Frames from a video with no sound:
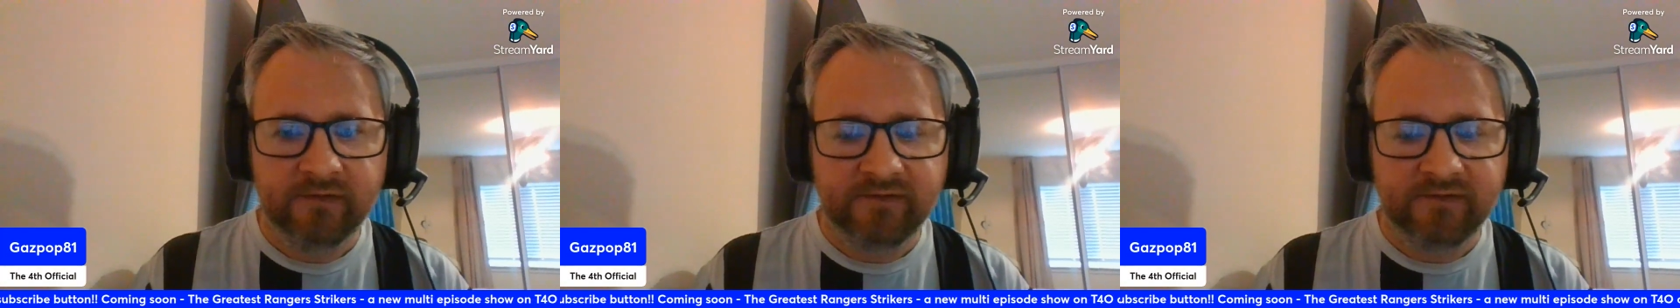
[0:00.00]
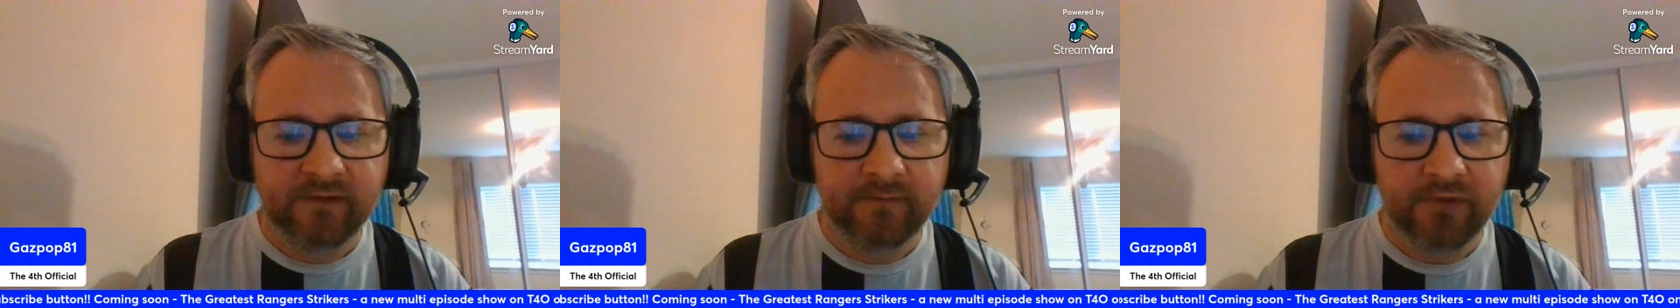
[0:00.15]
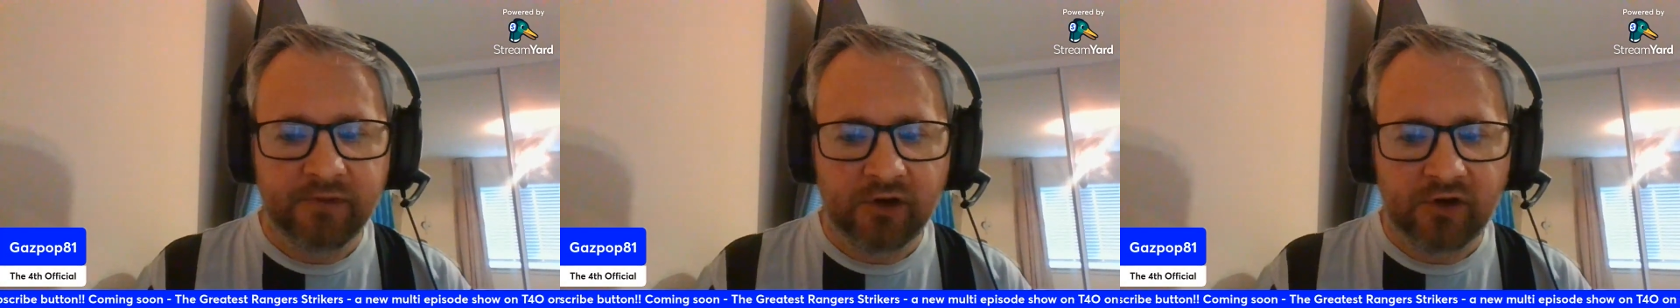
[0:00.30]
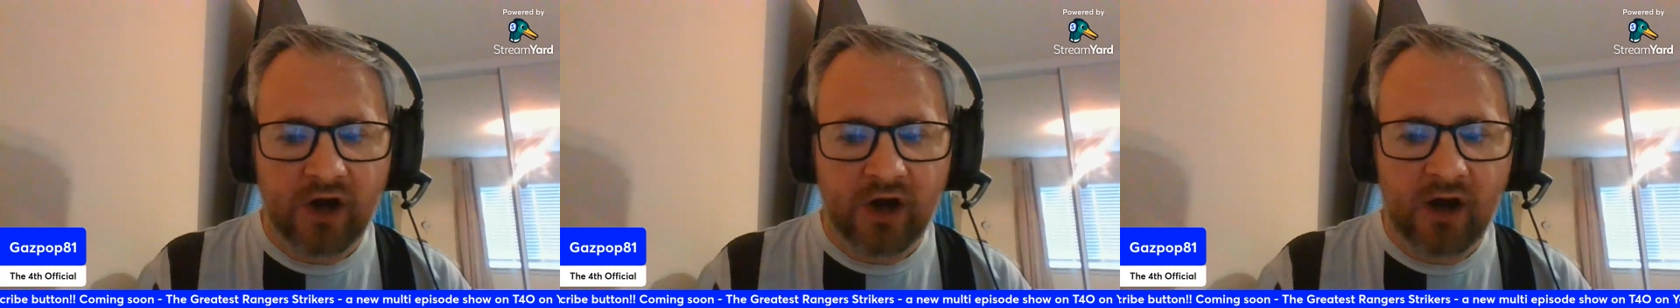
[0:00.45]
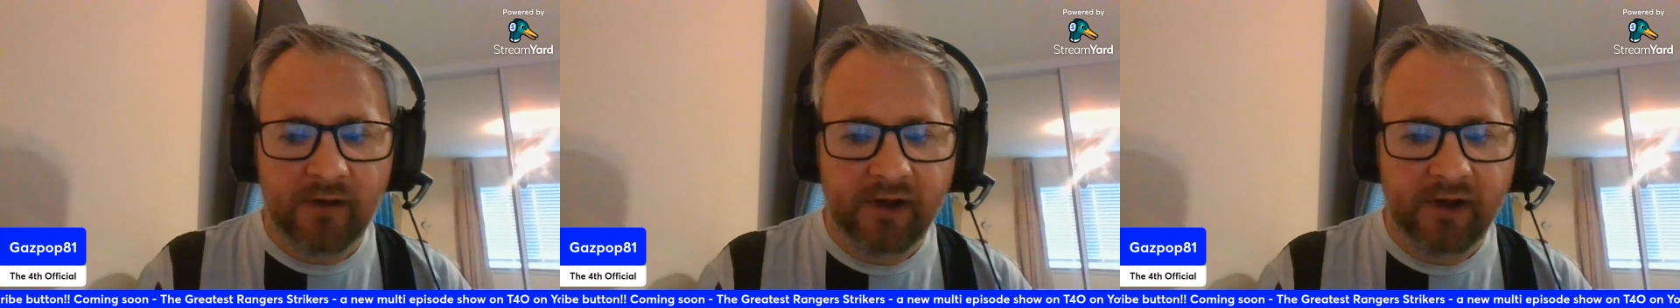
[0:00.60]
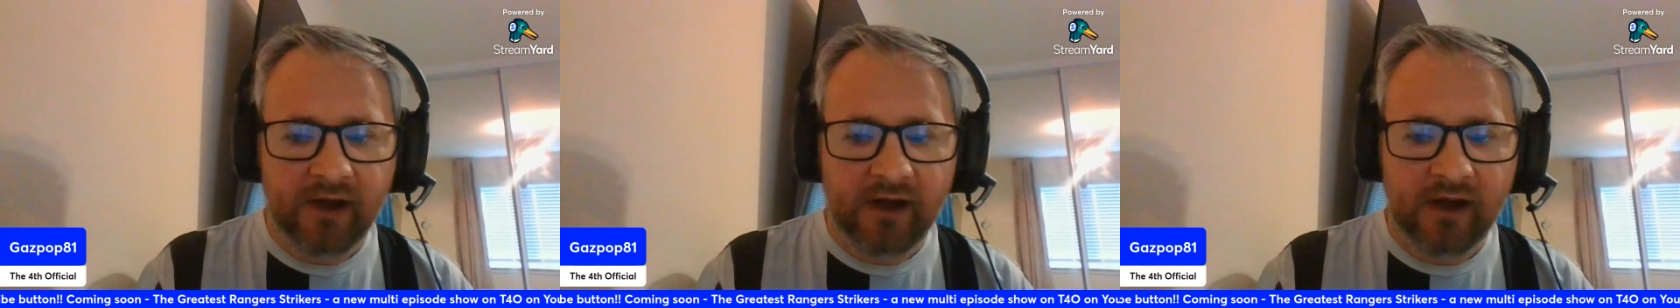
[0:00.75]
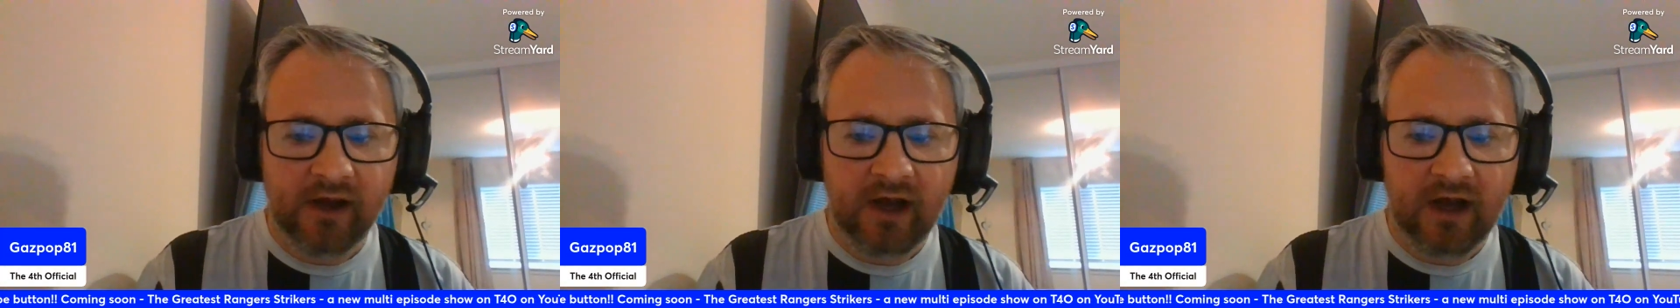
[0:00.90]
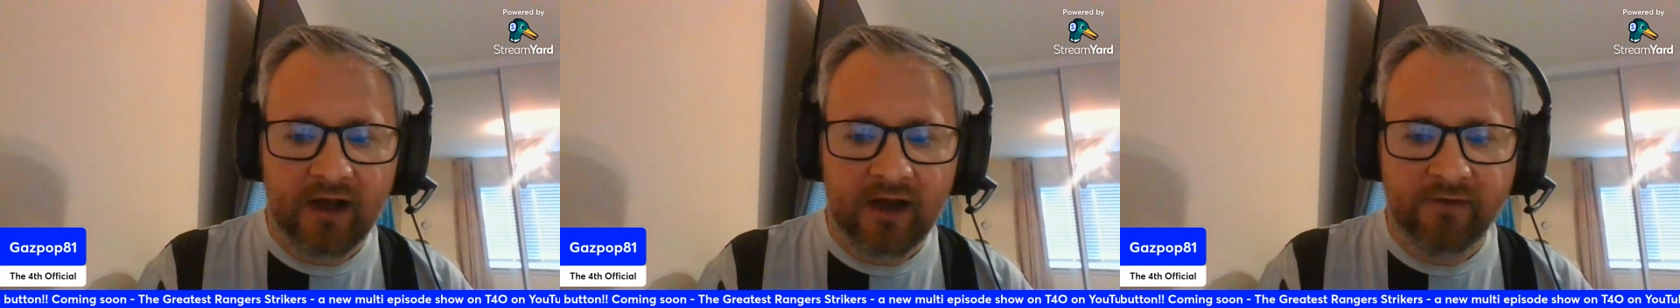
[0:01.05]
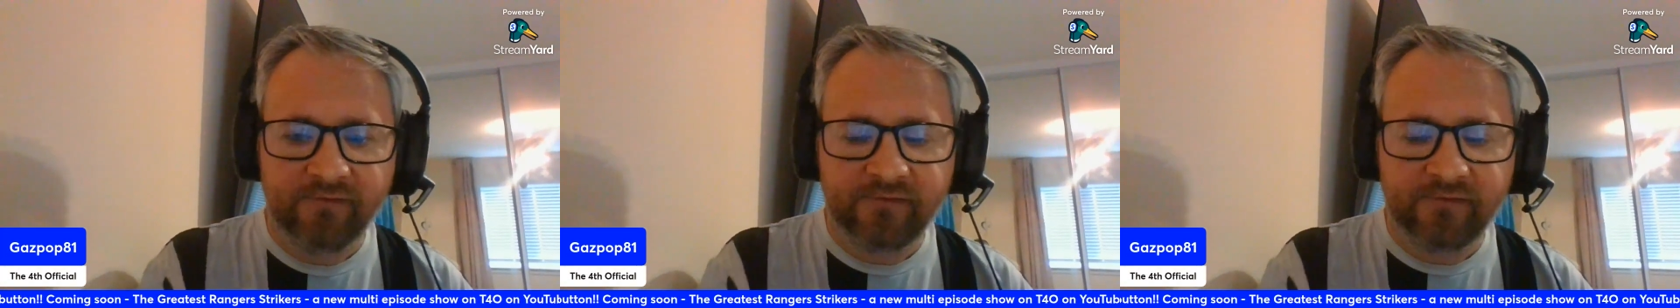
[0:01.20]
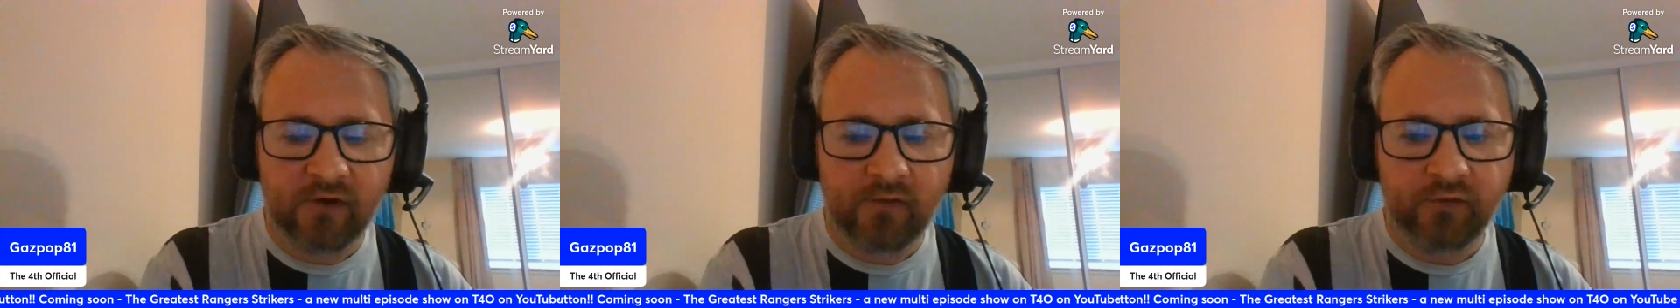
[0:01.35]
Nadim Bayrami
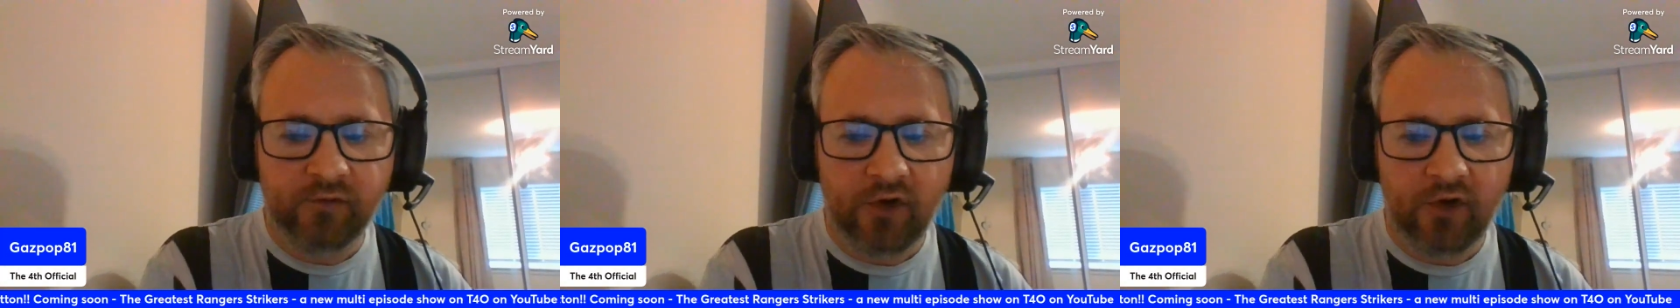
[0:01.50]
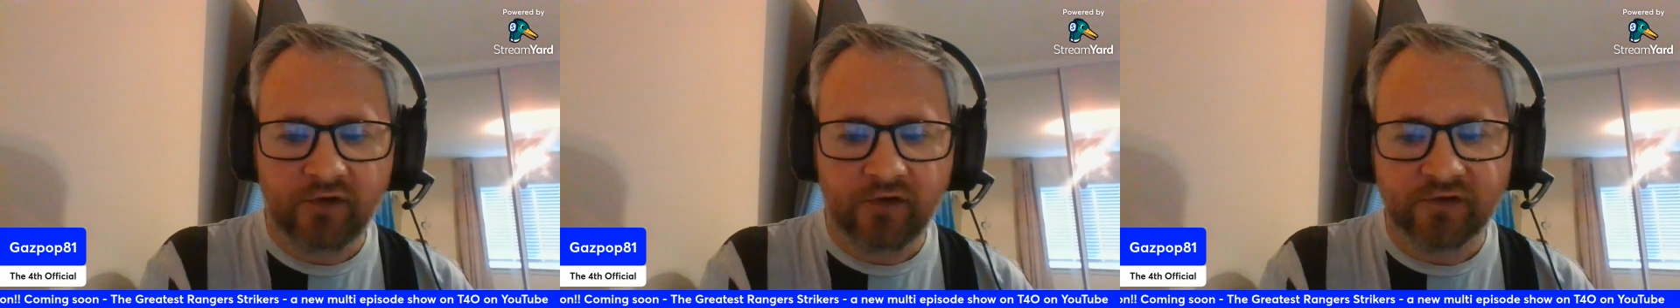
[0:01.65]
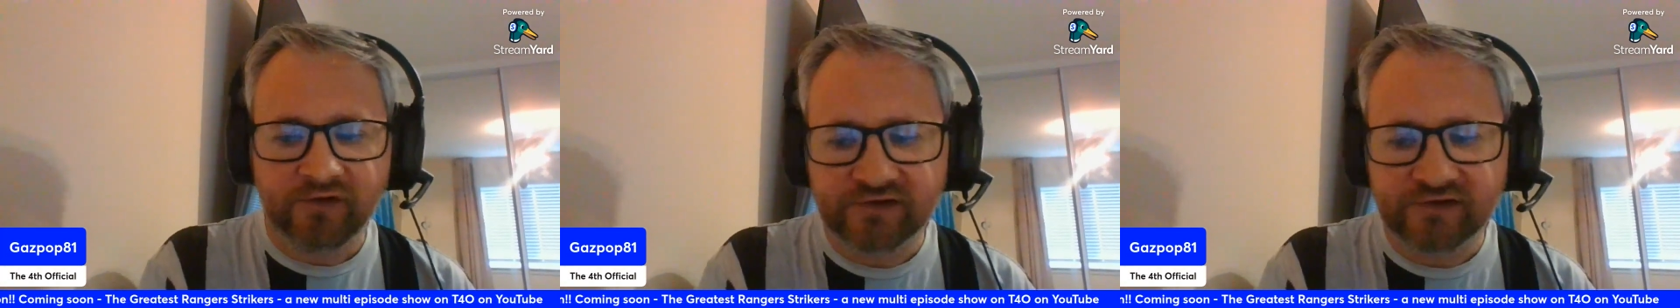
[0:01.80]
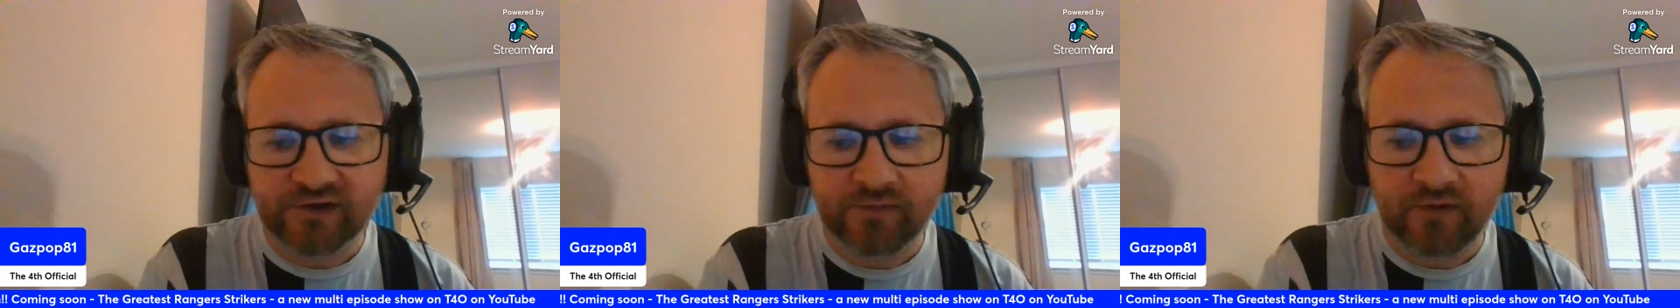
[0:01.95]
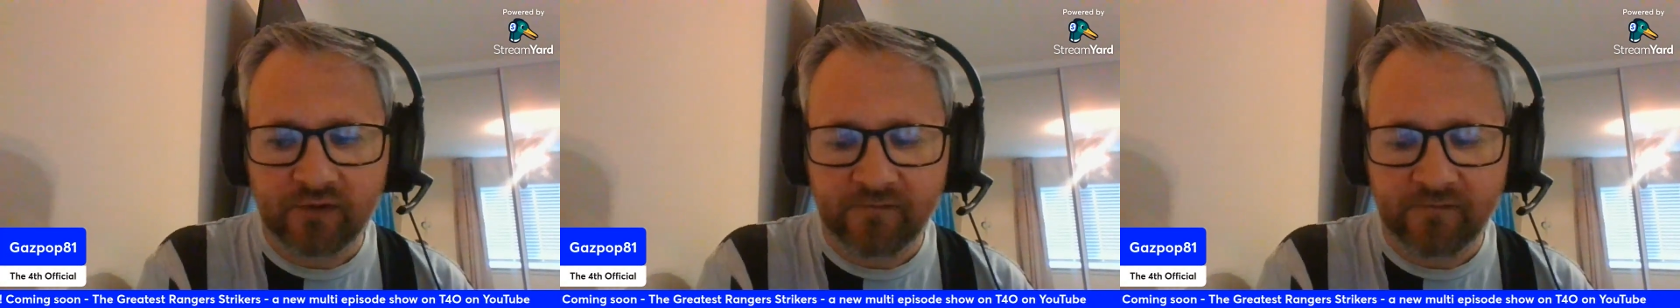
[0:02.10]
and Tom Lawrence to